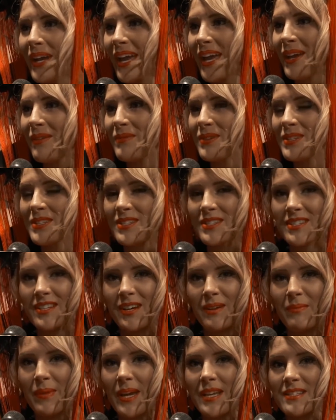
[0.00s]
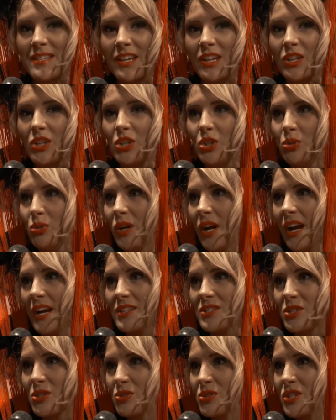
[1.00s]
WrestleMania week, where they'll attend both the
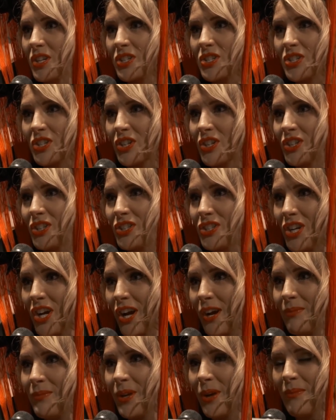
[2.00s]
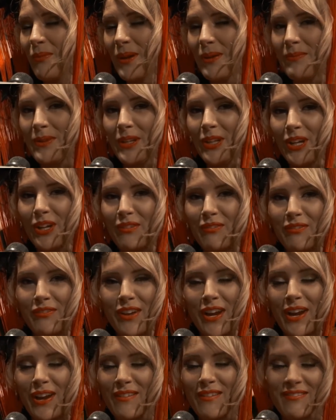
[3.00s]
weekly shows, WrestleMania and the
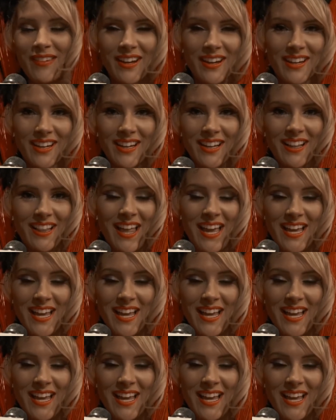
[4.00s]
Hall of Fame.